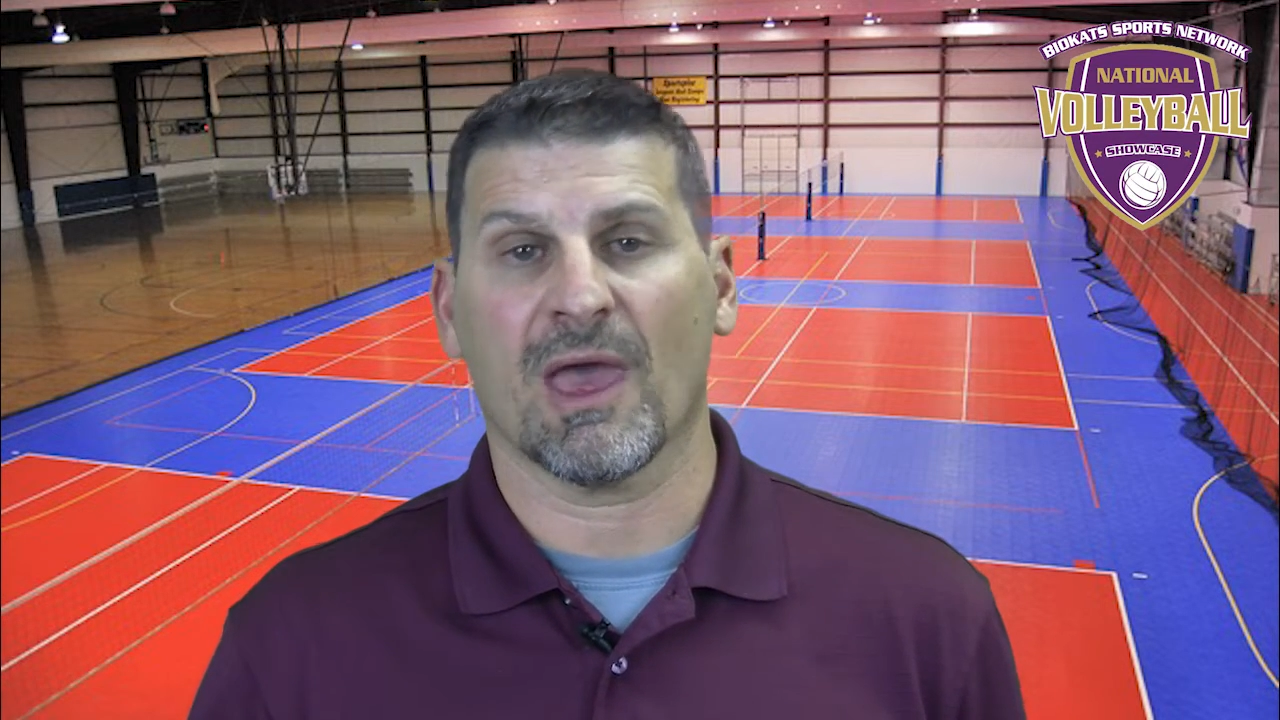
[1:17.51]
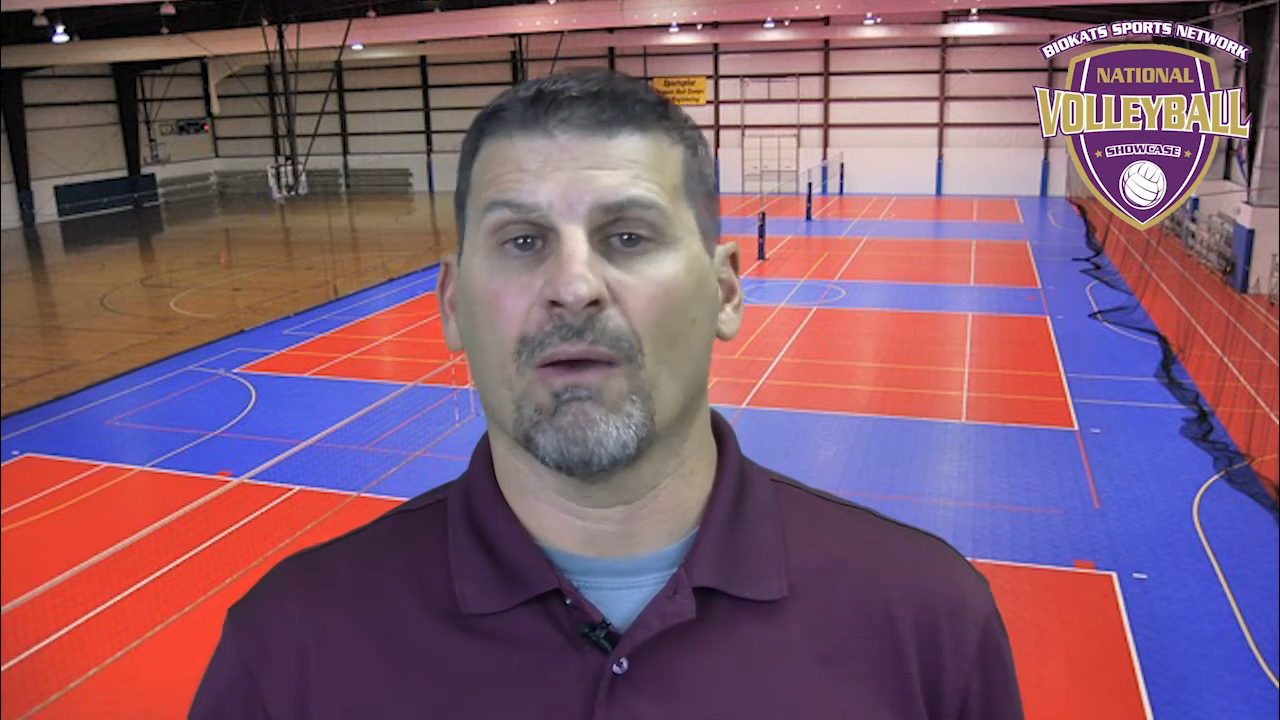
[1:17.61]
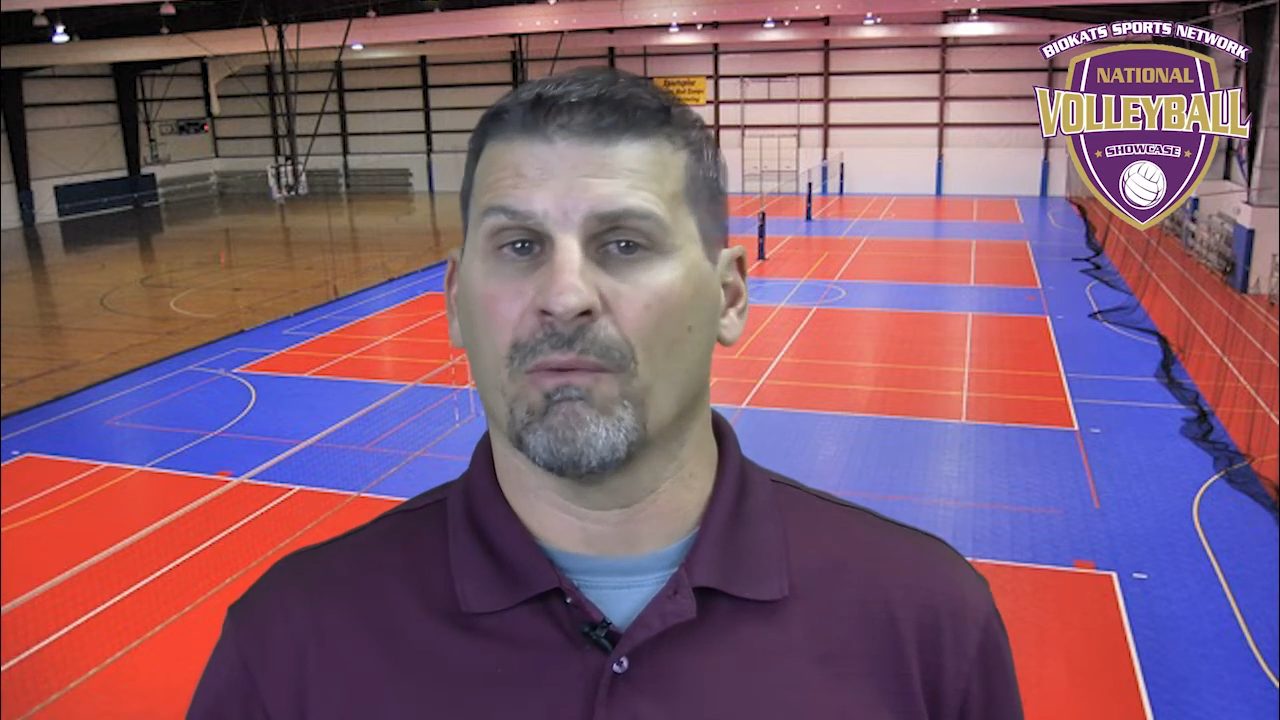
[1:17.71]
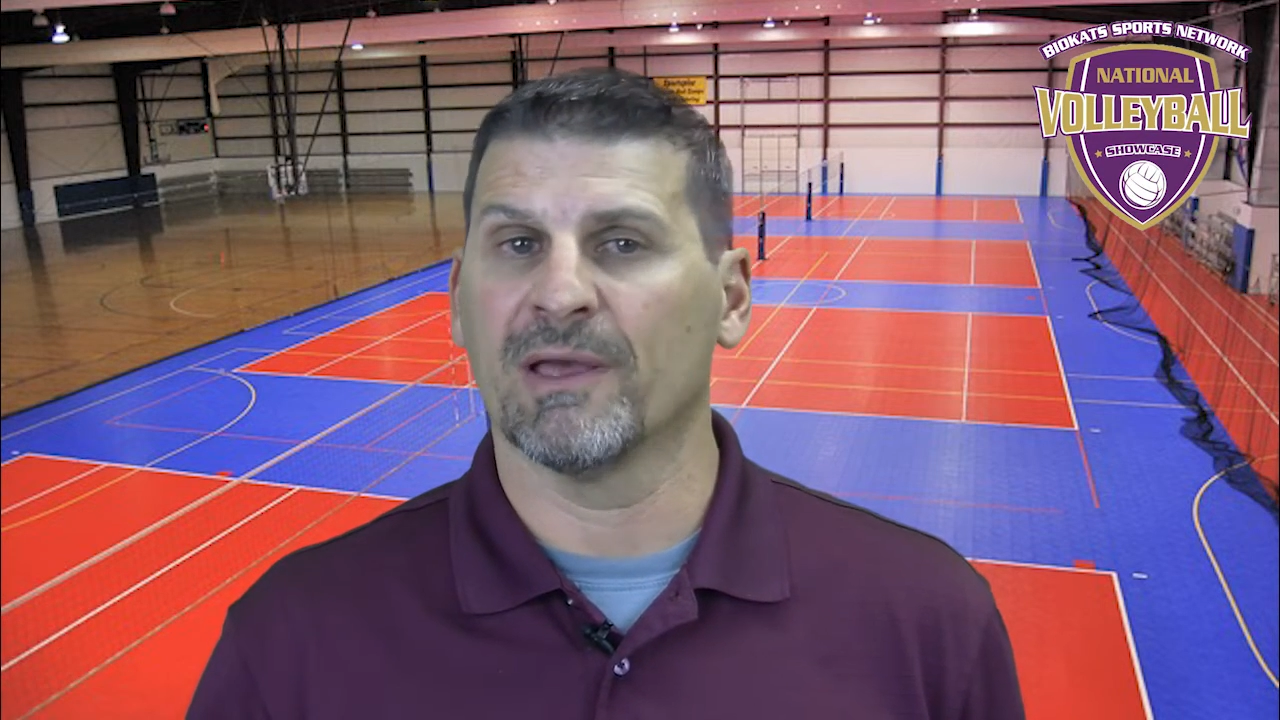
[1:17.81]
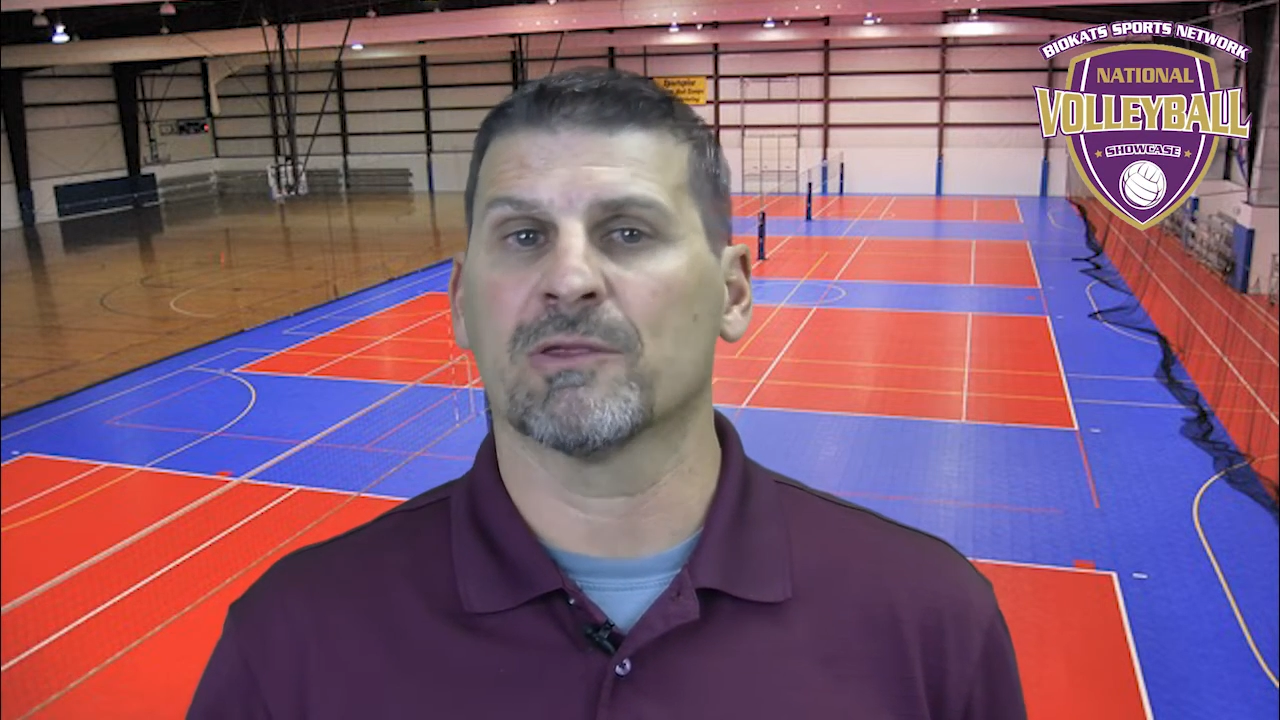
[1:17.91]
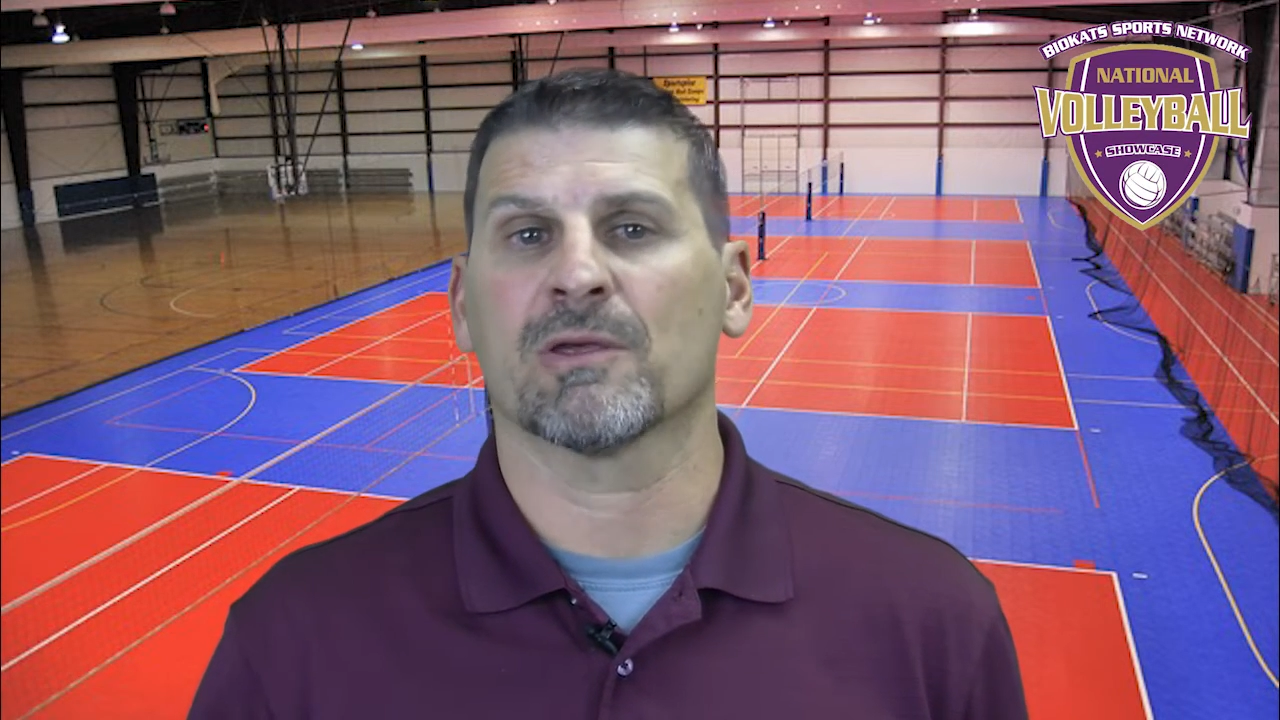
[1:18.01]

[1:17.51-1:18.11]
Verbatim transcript: at one